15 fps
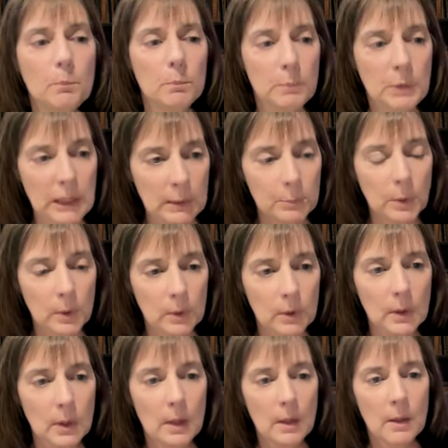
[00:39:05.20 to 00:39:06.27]
people
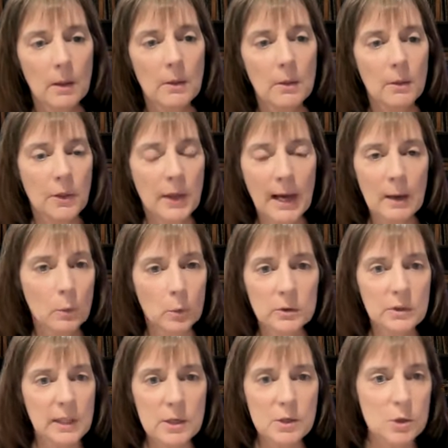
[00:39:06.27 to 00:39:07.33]
that will
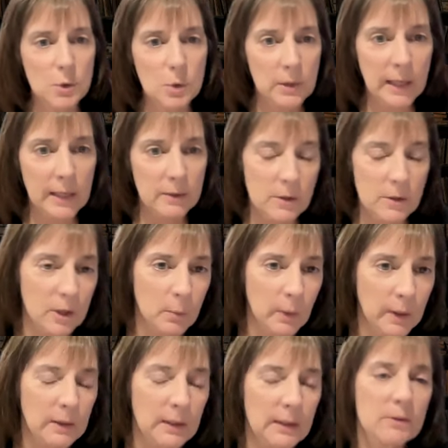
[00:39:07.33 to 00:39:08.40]
teach you things that you
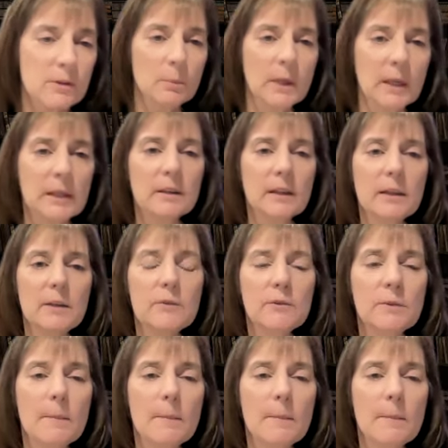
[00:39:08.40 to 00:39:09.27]
might need someday in life.